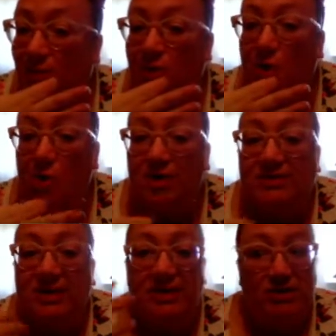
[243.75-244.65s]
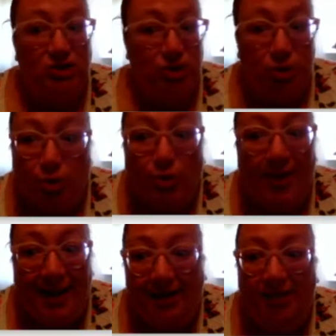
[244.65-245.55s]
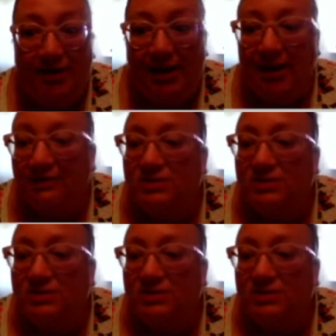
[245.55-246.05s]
Notice that it's 2 paragraphs,